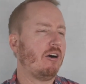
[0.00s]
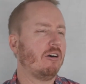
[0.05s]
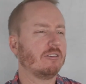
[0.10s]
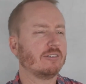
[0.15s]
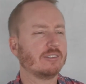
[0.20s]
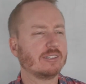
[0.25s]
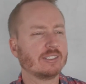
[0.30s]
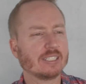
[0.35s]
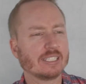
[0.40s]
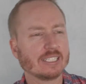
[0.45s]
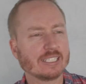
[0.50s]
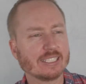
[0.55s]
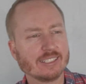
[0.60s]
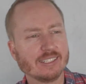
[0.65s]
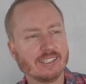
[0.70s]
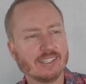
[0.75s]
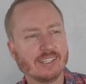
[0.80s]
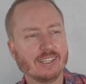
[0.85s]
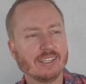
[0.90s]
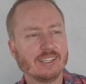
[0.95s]
Oh.
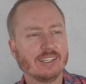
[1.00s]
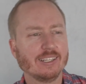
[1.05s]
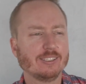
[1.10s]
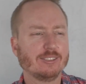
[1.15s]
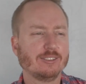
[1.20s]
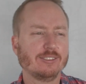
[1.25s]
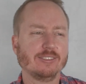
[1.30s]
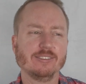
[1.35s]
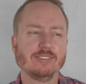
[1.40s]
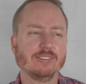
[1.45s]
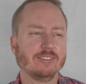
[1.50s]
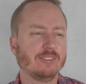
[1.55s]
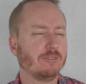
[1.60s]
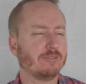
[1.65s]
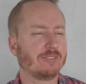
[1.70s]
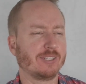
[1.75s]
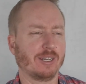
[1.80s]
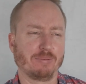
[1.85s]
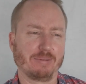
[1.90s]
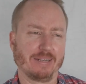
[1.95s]

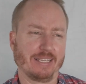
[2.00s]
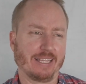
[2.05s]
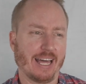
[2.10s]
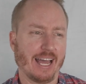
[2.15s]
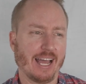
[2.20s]
Don't tell me